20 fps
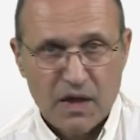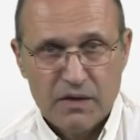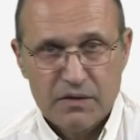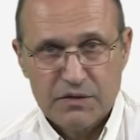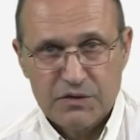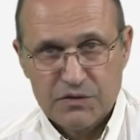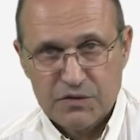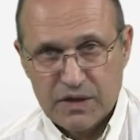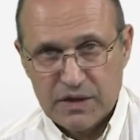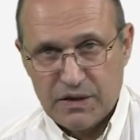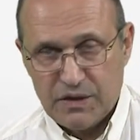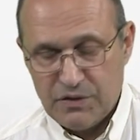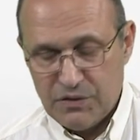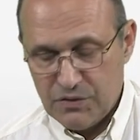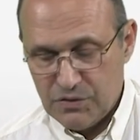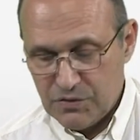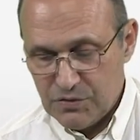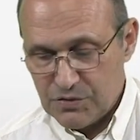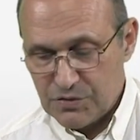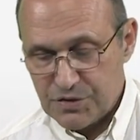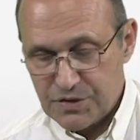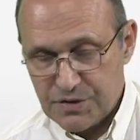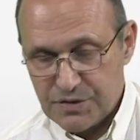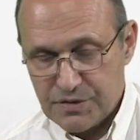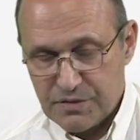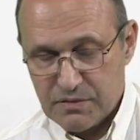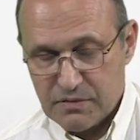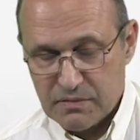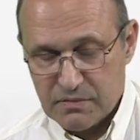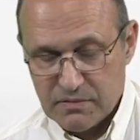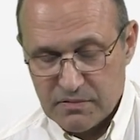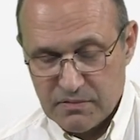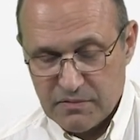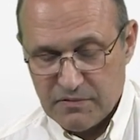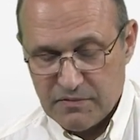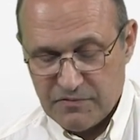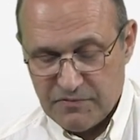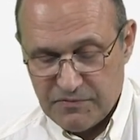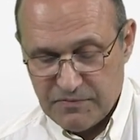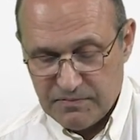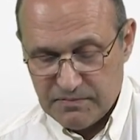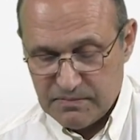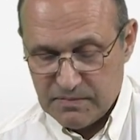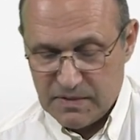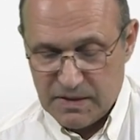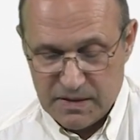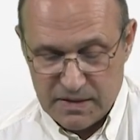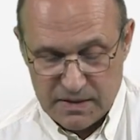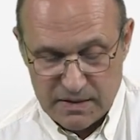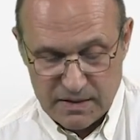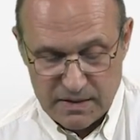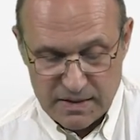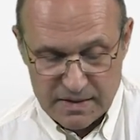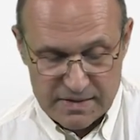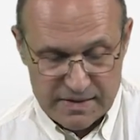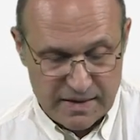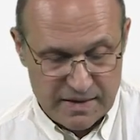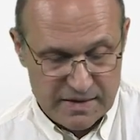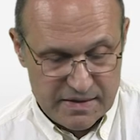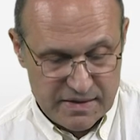You can use, let's say,